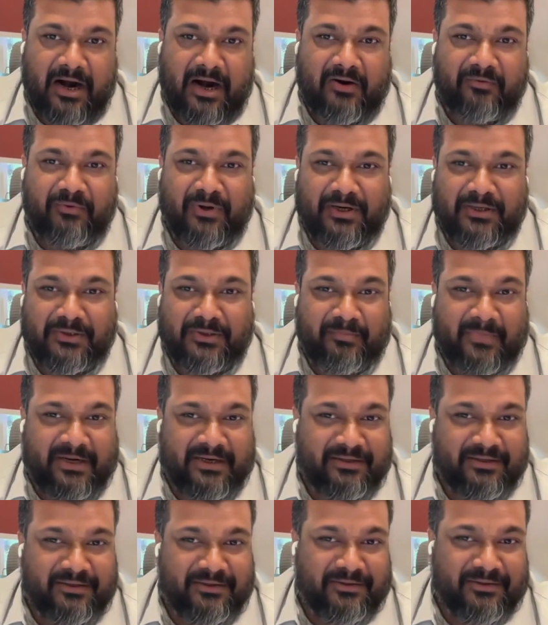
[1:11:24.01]

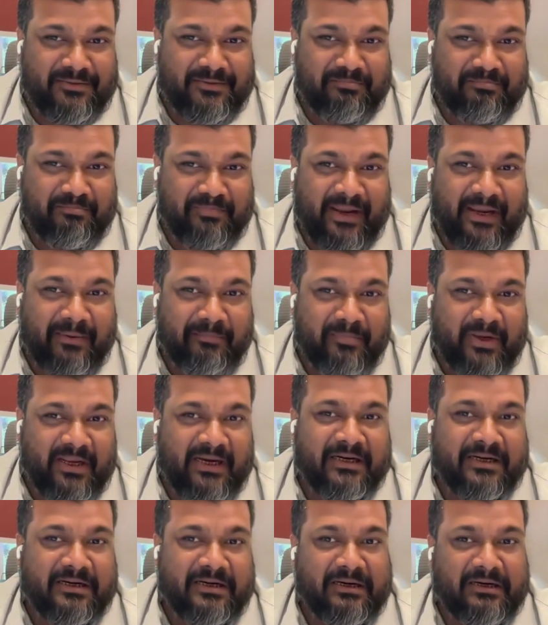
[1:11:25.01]
advancements make me
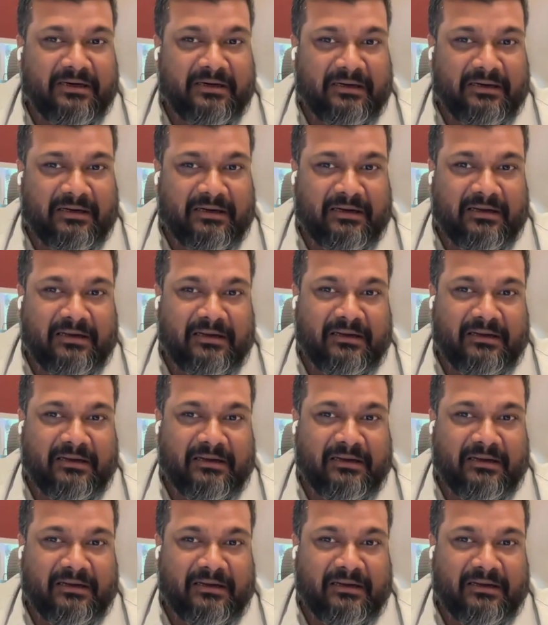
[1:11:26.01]
a little